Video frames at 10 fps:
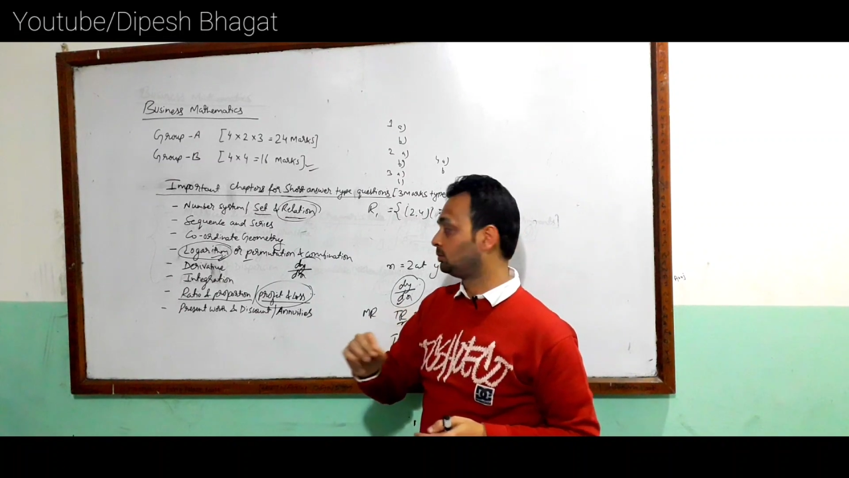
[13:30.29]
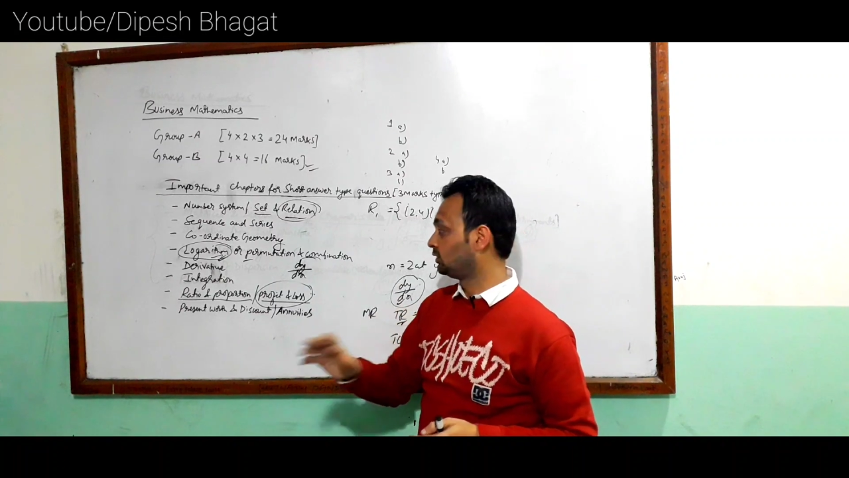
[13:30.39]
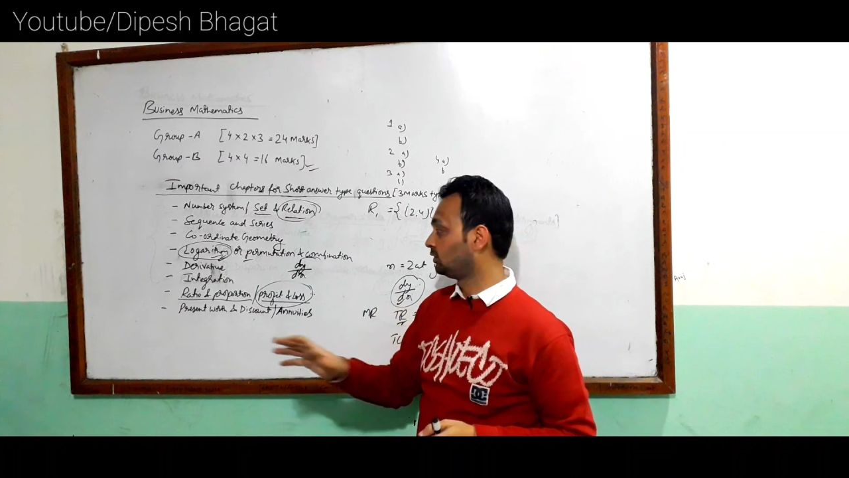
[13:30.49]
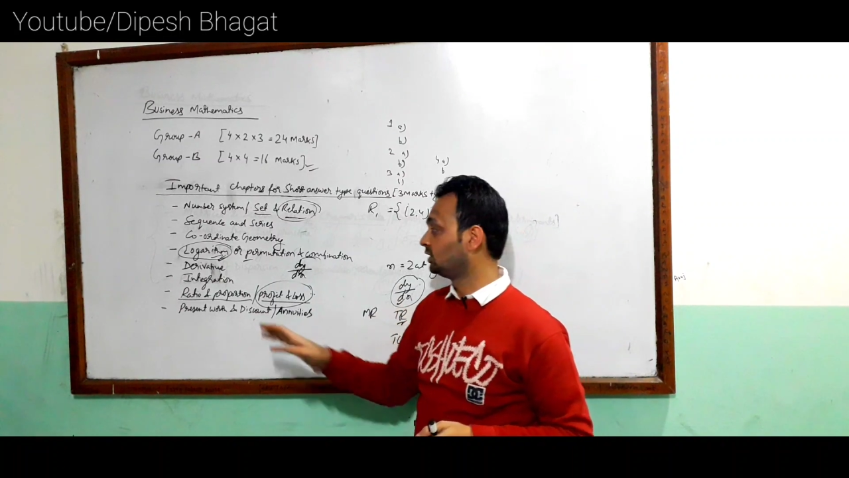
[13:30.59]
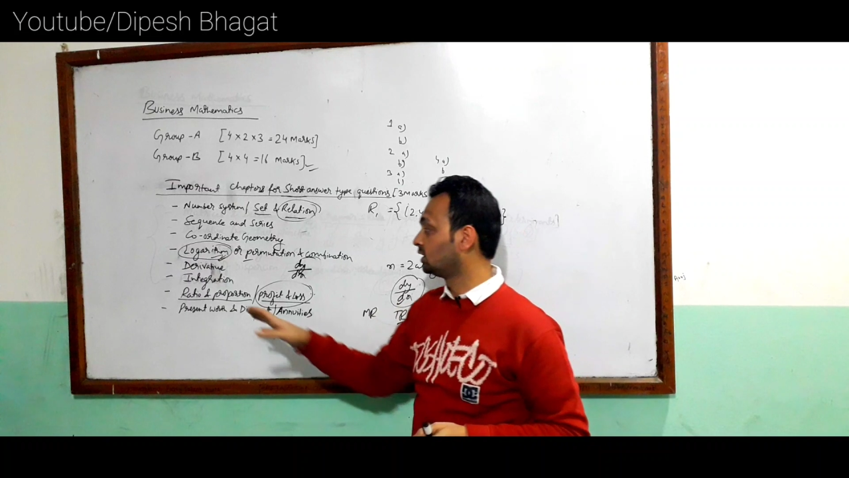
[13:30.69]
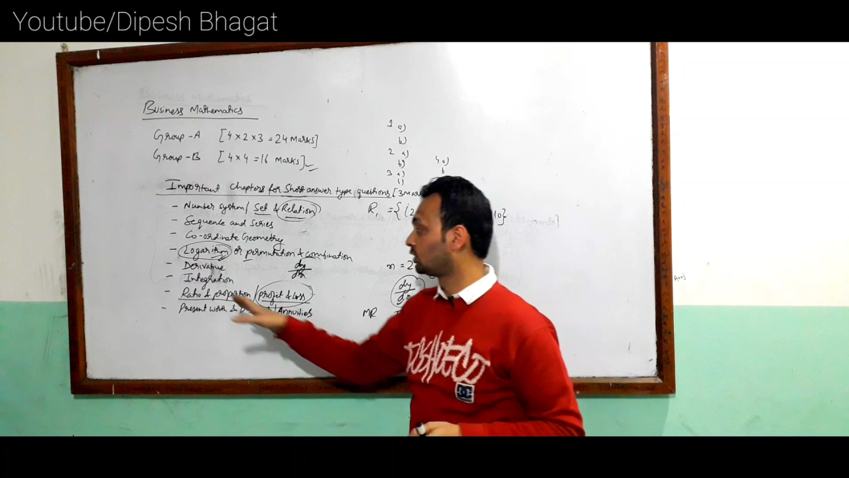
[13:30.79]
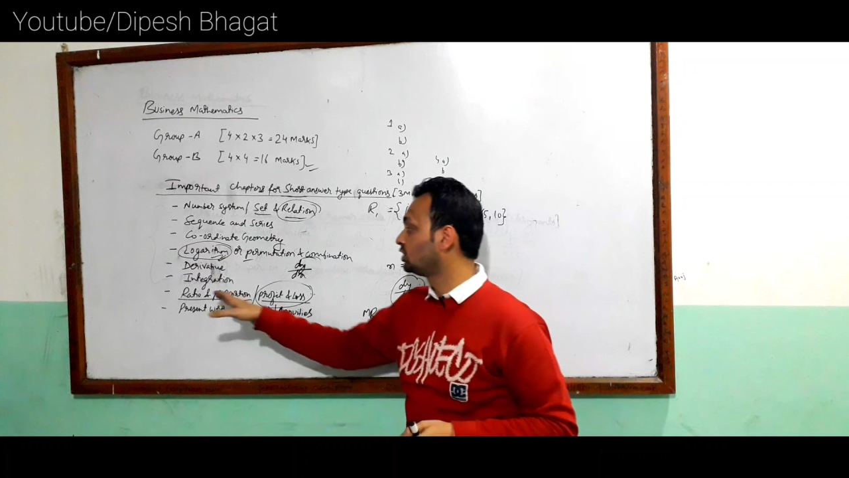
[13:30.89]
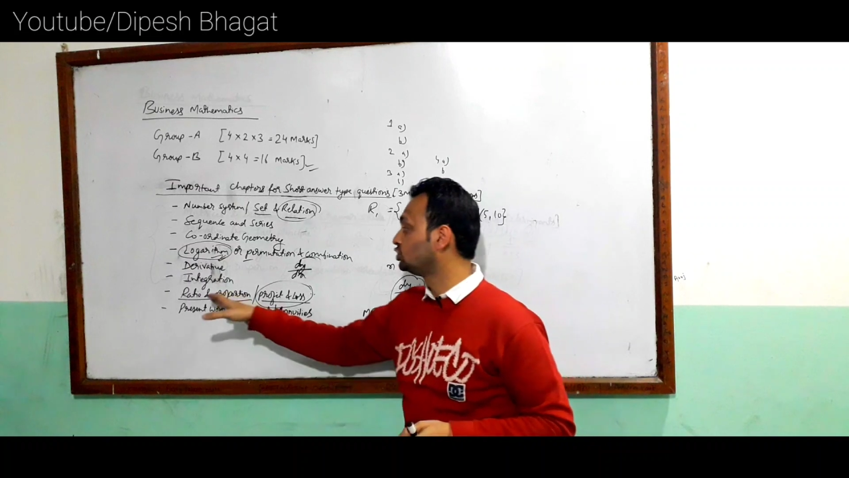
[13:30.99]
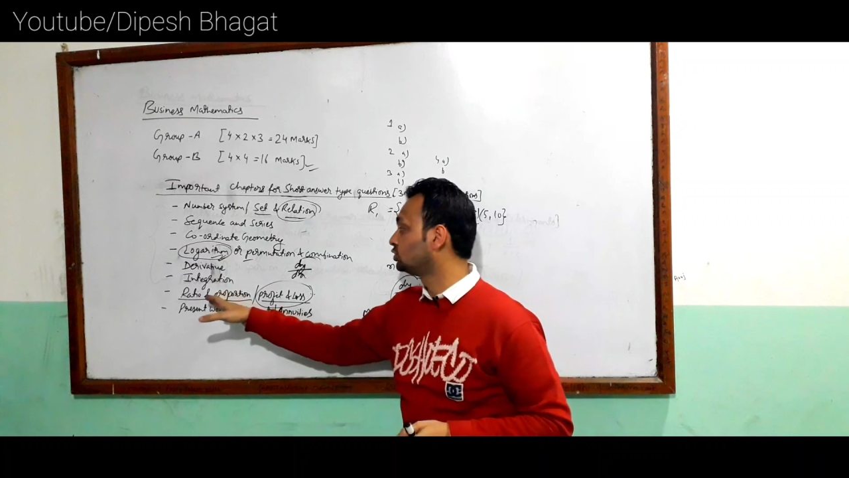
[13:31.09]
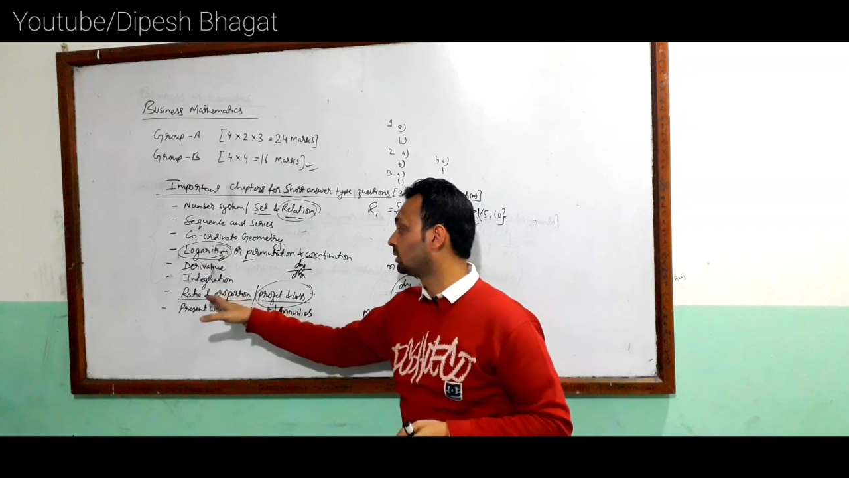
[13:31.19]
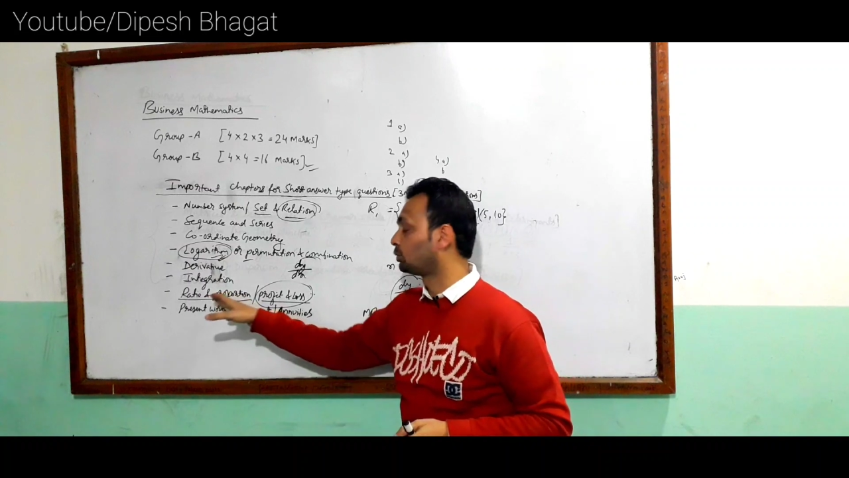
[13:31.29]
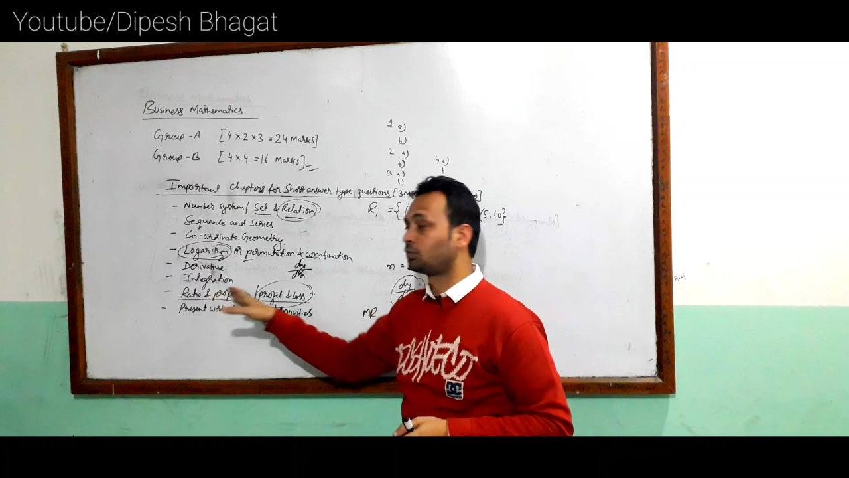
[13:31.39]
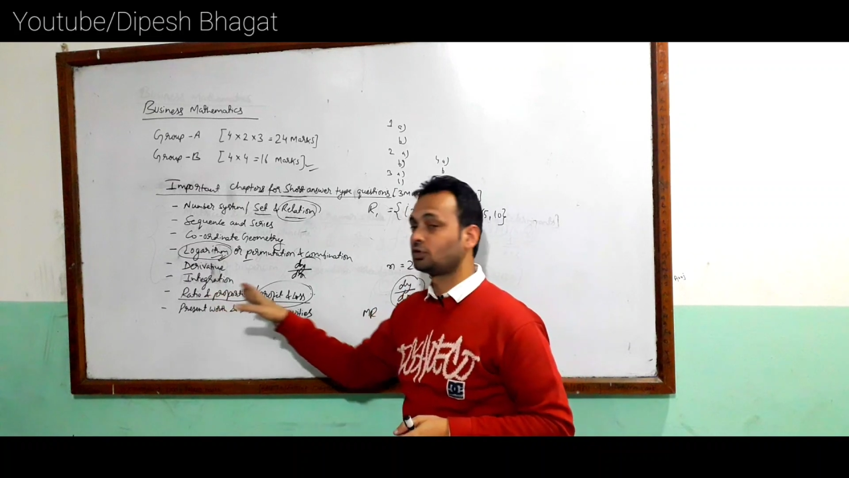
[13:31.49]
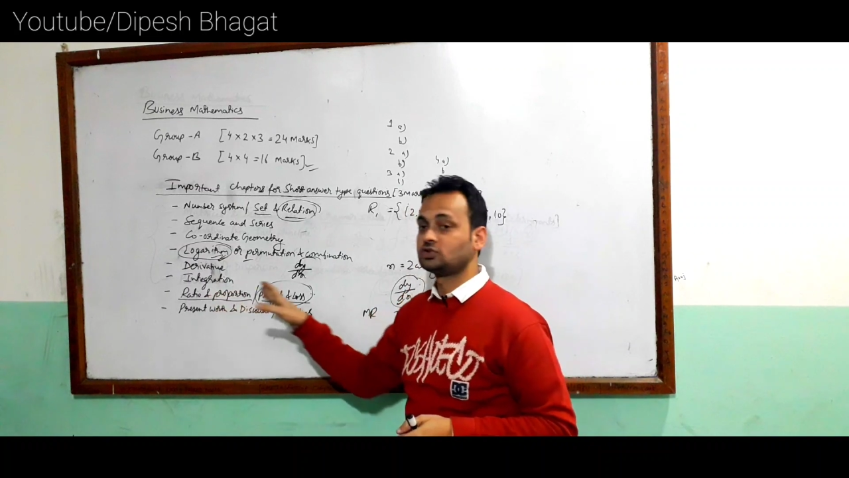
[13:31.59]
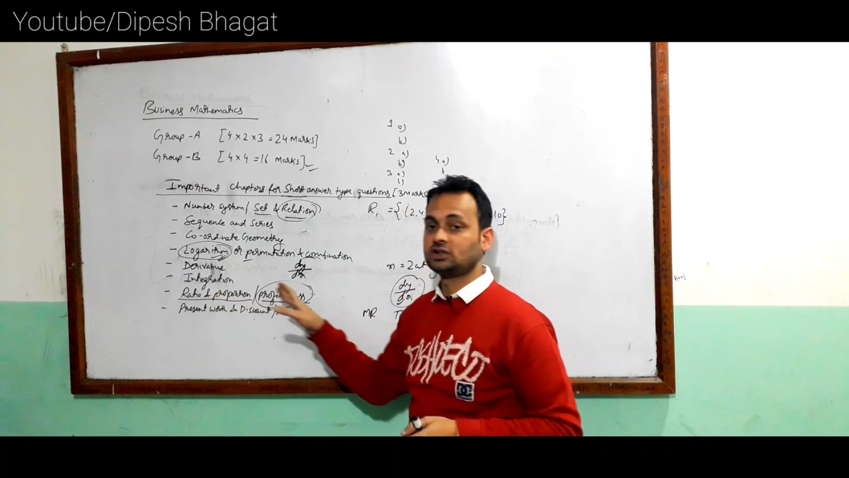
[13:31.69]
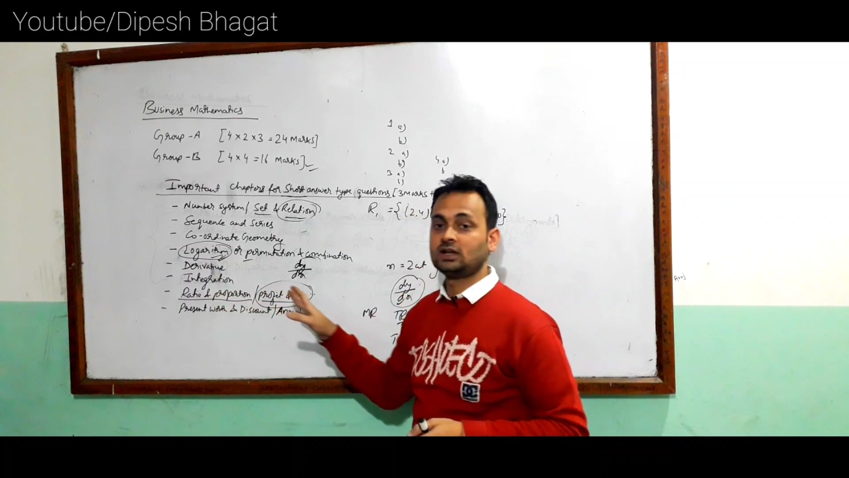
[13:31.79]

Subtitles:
between the ratio and proportion